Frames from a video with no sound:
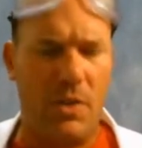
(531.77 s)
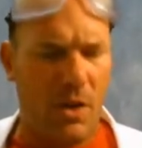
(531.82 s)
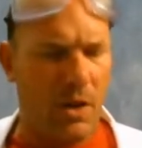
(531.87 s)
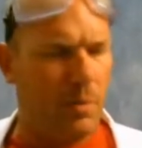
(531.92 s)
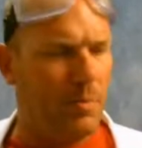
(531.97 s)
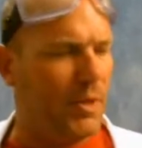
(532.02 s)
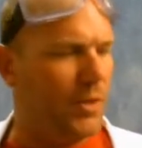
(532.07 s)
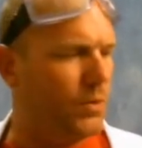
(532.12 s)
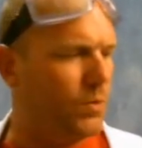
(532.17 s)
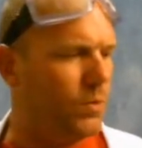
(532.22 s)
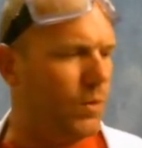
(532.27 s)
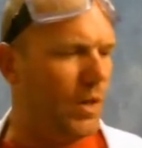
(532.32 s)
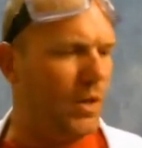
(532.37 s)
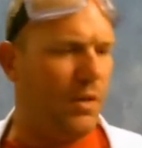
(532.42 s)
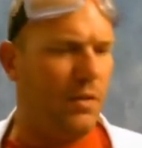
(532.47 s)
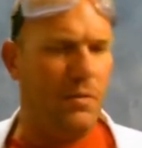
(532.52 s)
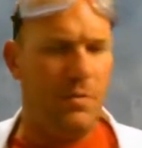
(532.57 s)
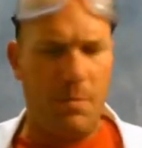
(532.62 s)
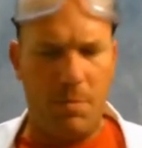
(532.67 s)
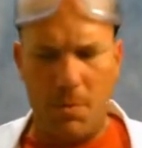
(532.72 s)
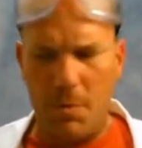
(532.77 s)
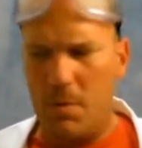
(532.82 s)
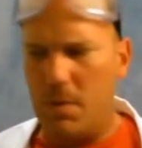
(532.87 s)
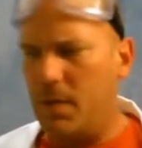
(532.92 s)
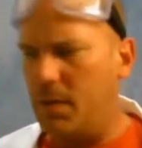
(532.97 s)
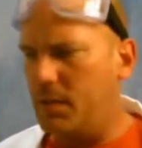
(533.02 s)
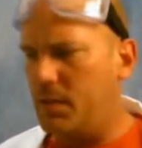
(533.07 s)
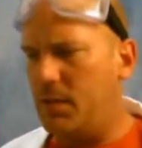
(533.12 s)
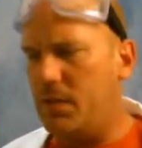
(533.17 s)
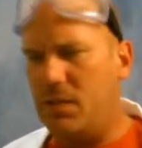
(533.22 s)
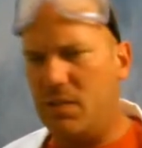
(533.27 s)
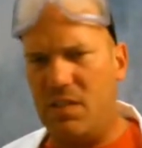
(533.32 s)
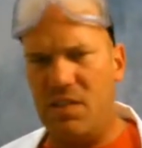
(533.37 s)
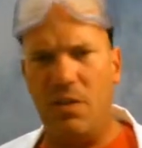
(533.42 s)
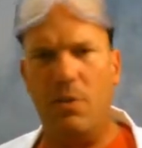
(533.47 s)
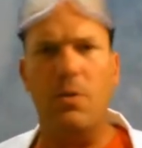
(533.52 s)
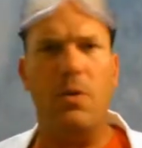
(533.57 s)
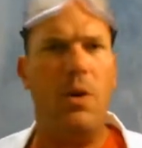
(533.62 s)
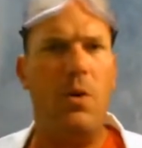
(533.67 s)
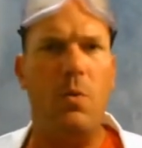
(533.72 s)
Carbon,
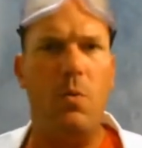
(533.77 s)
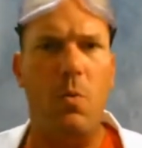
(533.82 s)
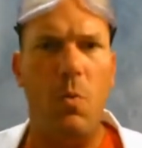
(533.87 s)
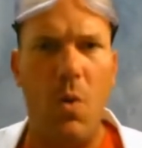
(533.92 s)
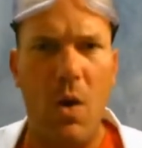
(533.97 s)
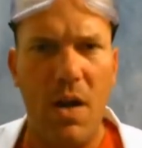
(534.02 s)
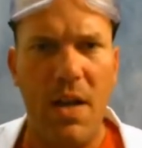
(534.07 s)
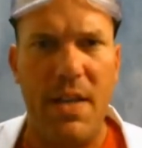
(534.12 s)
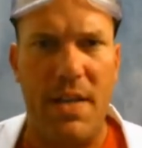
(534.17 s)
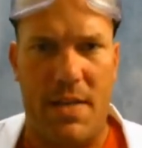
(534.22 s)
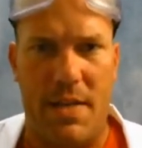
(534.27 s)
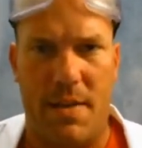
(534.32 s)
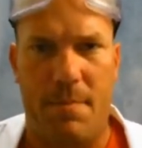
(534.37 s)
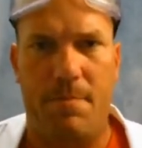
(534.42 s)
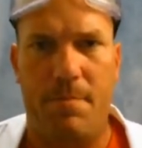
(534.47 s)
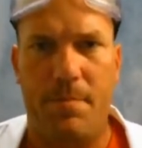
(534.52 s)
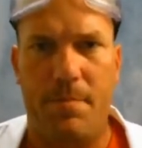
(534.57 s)
12.01.